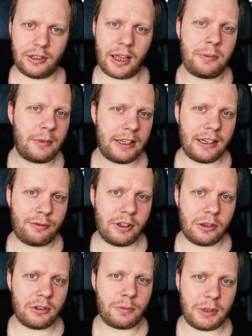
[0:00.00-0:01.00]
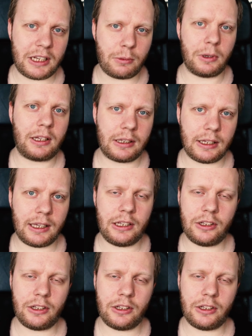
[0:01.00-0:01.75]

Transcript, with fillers: I mean, if you speak quickly,